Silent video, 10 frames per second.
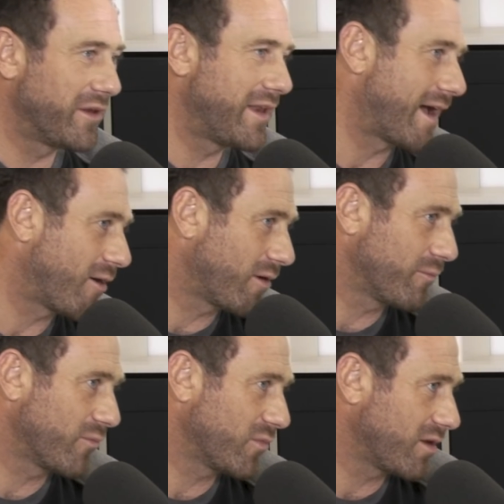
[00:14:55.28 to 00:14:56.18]
now
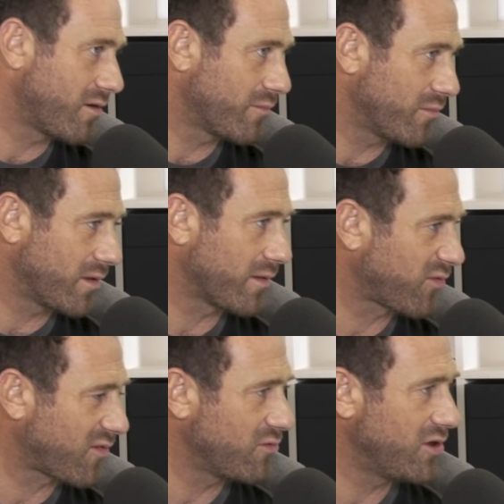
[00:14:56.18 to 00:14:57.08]
I'm
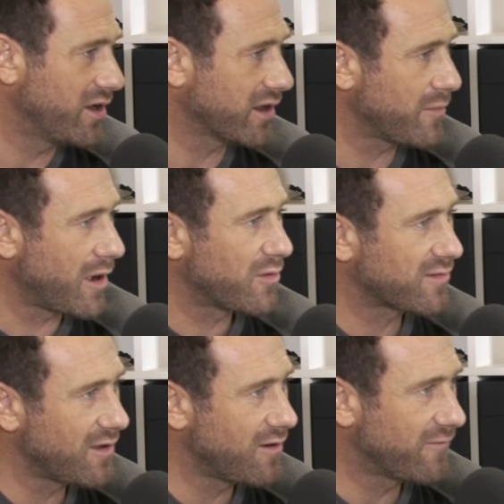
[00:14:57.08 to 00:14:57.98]
still learning about
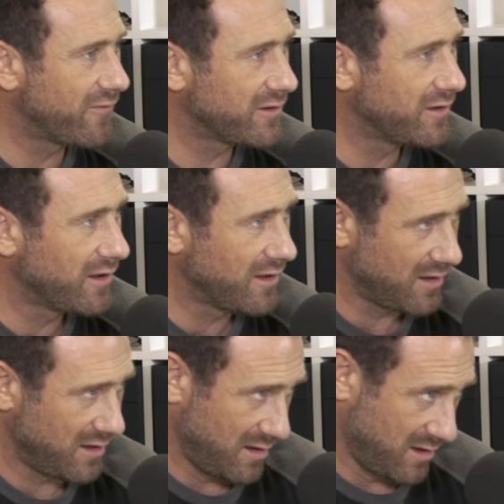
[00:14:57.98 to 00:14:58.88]
myself, and
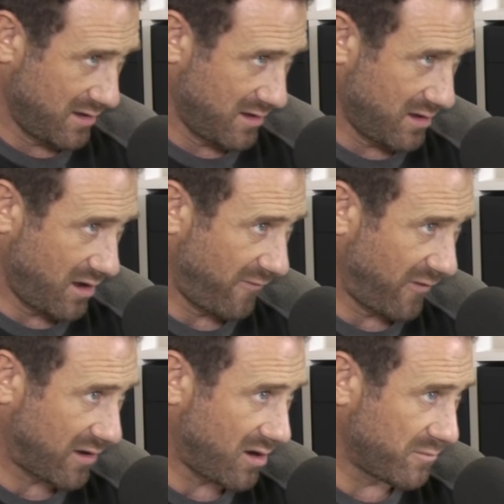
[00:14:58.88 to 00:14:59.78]
I
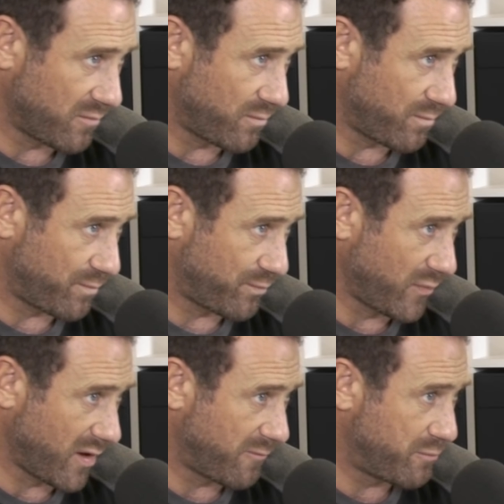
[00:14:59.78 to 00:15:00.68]
think
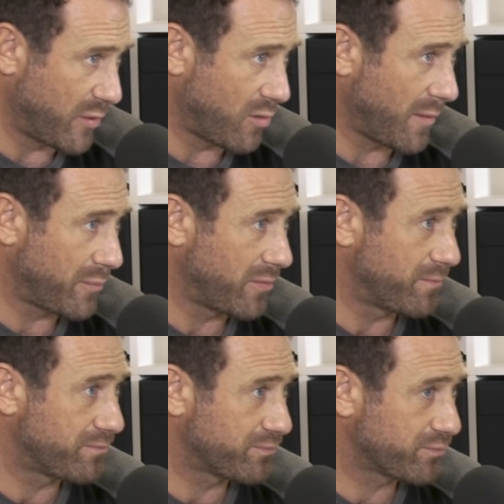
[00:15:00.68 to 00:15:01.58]
I've built up a
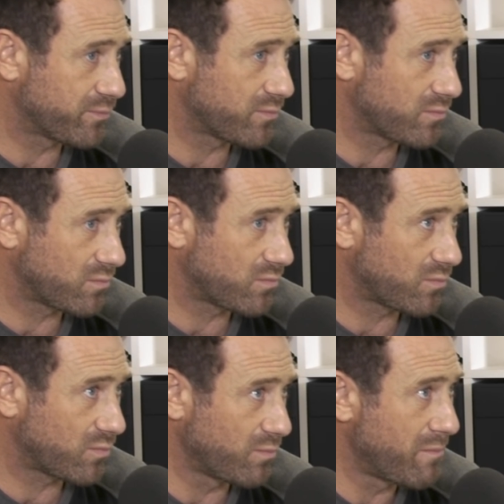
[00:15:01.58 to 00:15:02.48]

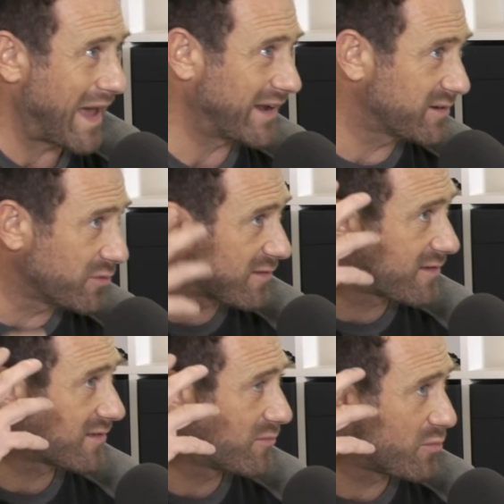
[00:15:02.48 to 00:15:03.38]
management
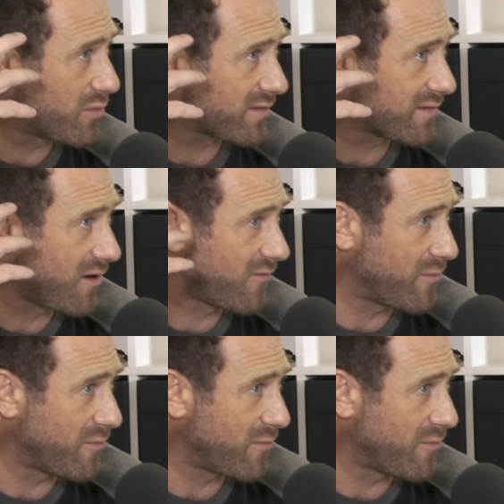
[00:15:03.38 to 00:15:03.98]
system in myself